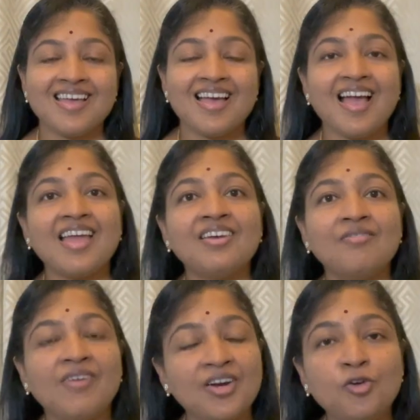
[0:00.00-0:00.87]
And
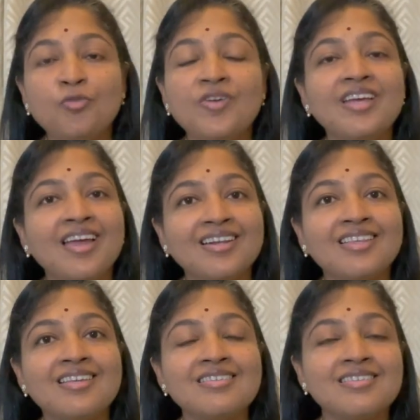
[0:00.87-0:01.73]
where do we get
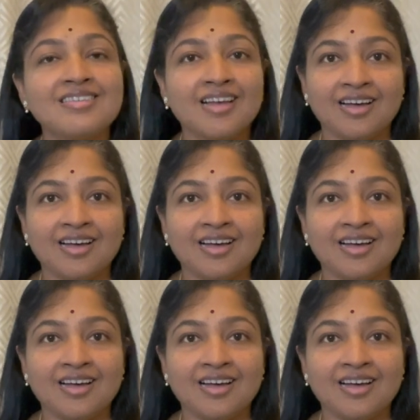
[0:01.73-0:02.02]
this